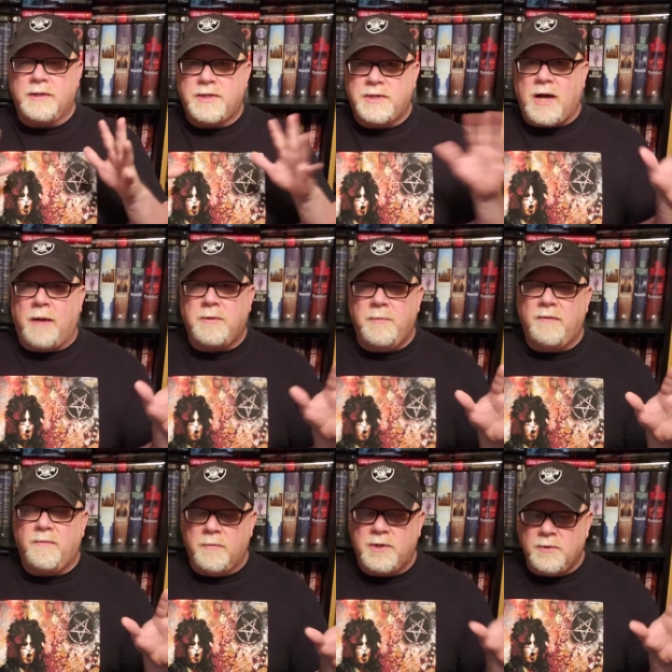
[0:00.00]
had stopped me
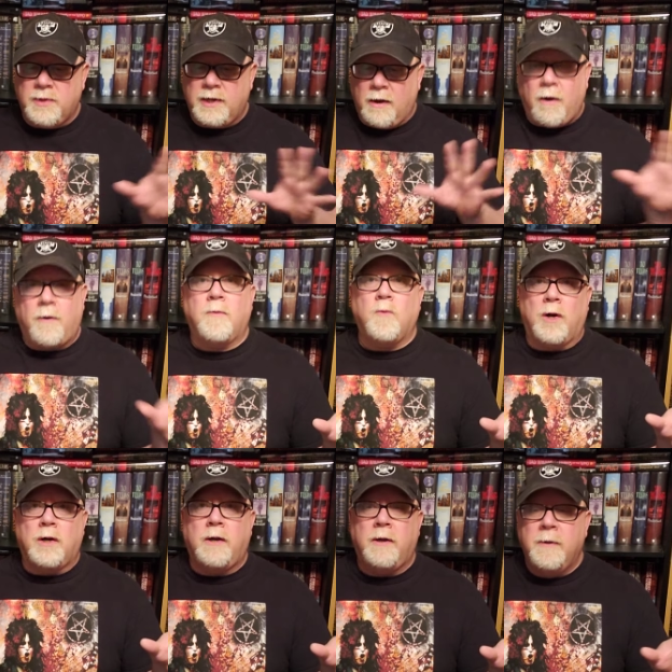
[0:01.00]
from doing
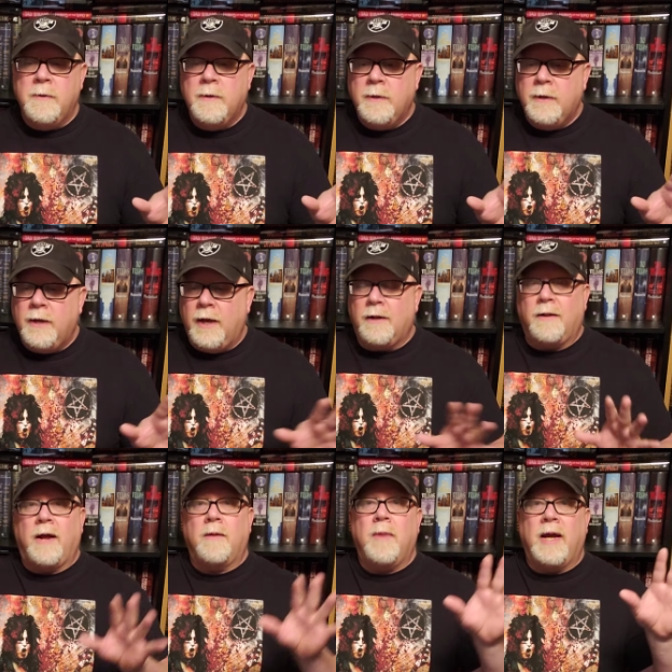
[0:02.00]
artwork and a
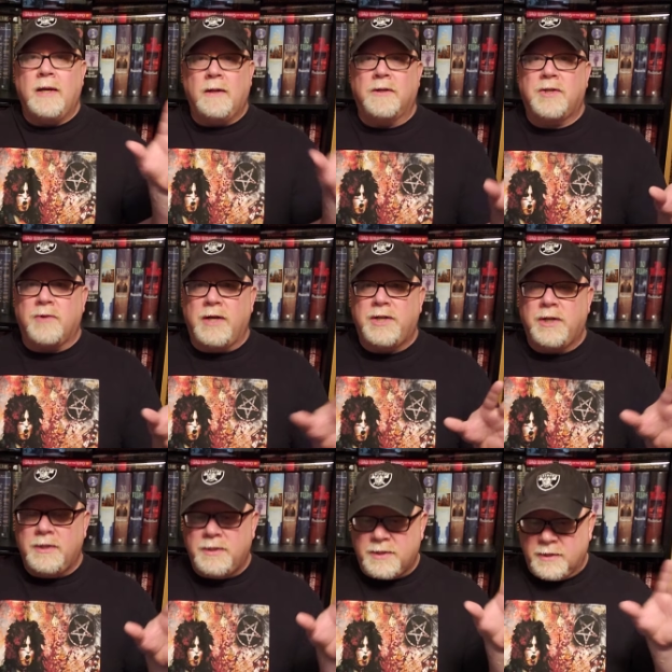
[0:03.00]
lot of my
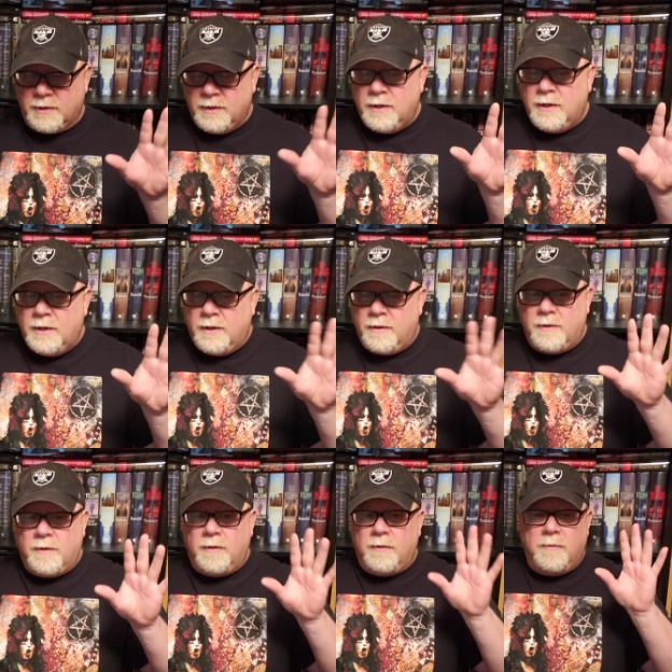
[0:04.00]
illustrations and
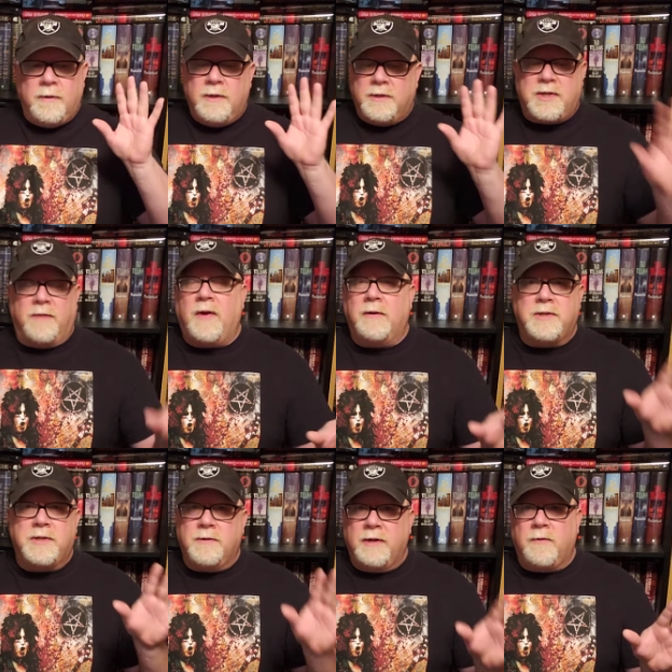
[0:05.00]
the stuff I
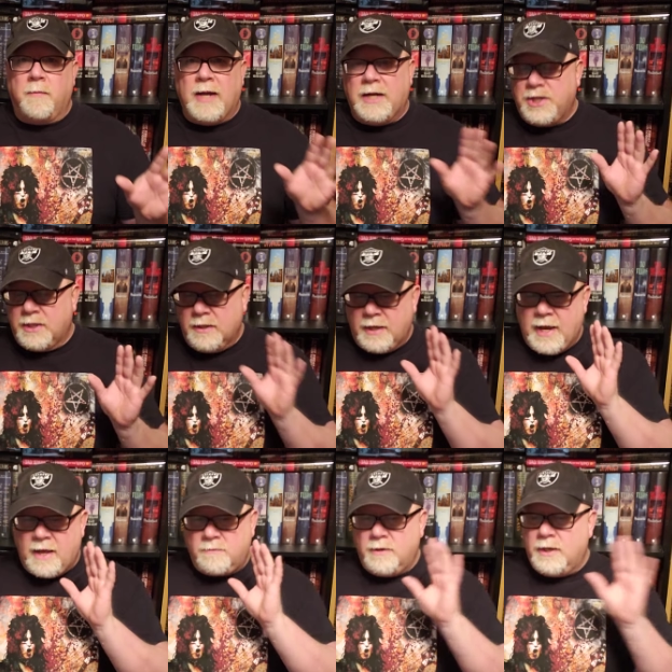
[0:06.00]
was doing for Magic the
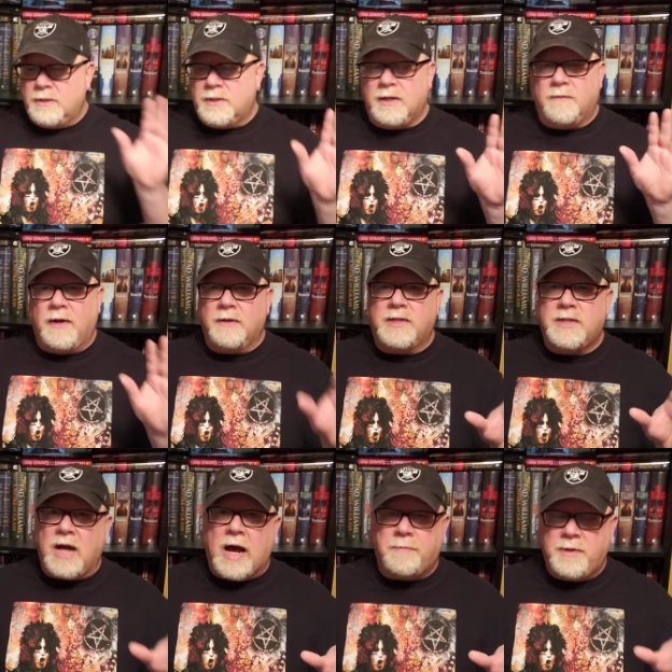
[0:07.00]
Gathering and stuff. I was
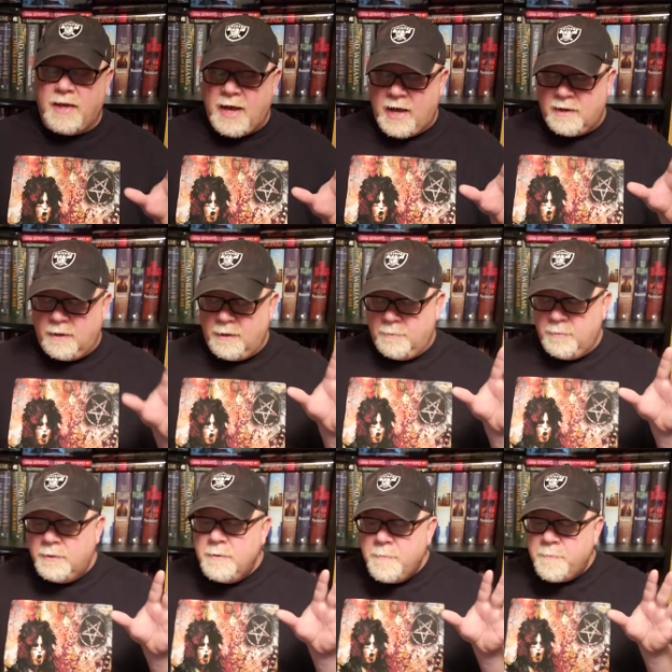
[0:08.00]
stopped that.
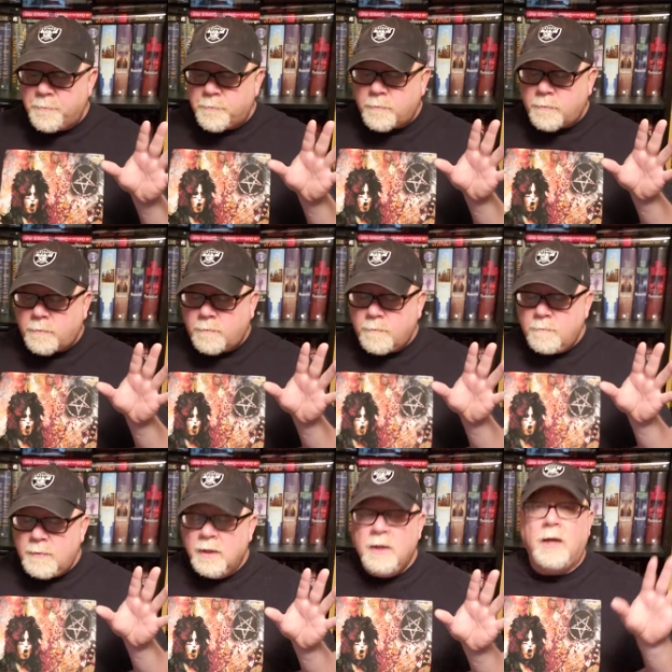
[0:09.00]
Um,
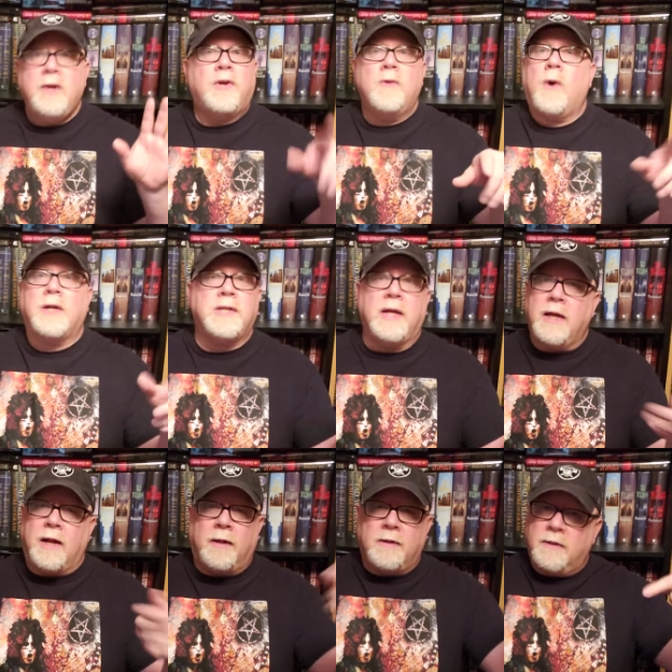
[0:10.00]
and you can watch it
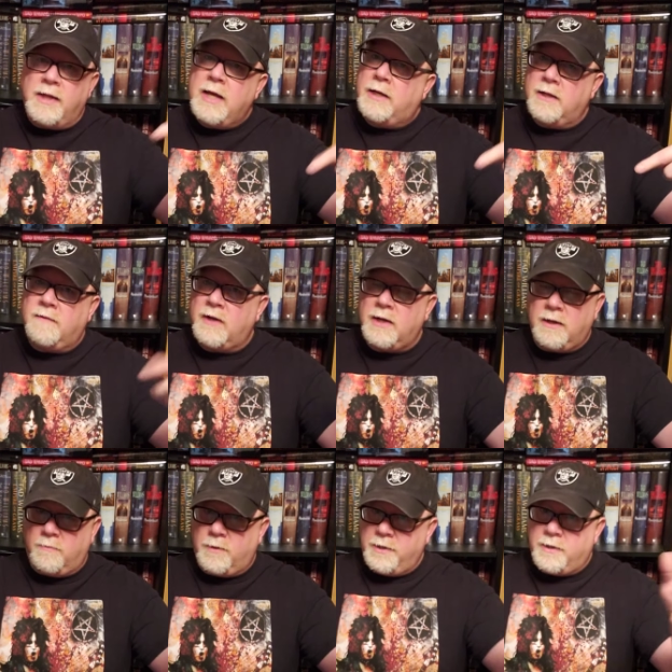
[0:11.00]
again. I'll link to the
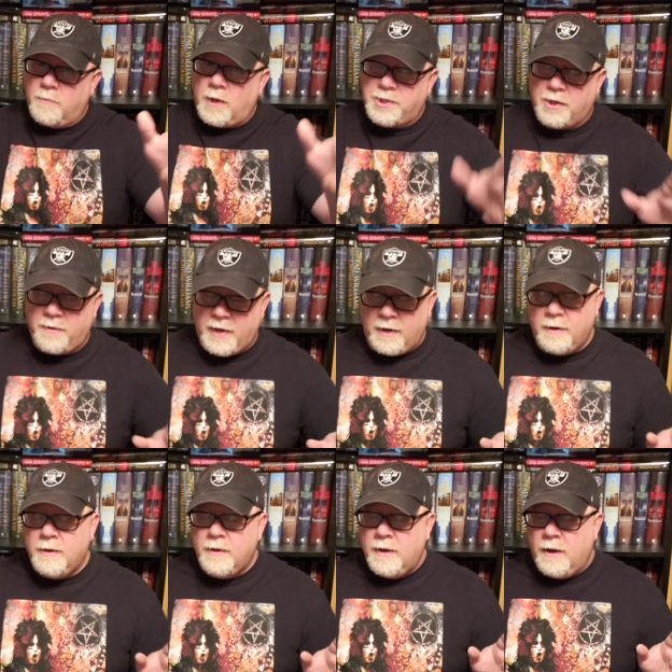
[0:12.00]
video where you can watch all that.
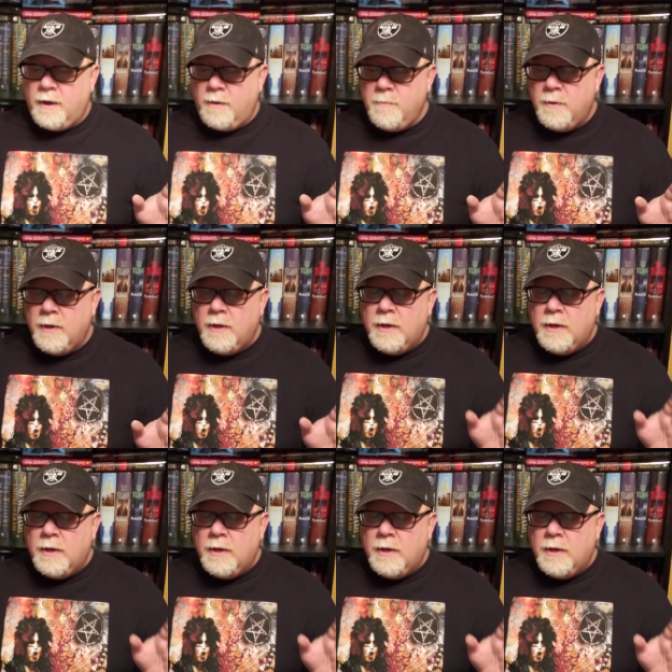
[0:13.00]
Um,